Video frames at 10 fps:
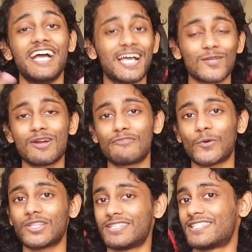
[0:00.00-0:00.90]
Hello
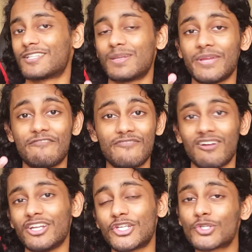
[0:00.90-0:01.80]
everyone, this is going to be a
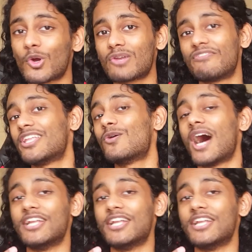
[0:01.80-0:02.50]
very short video.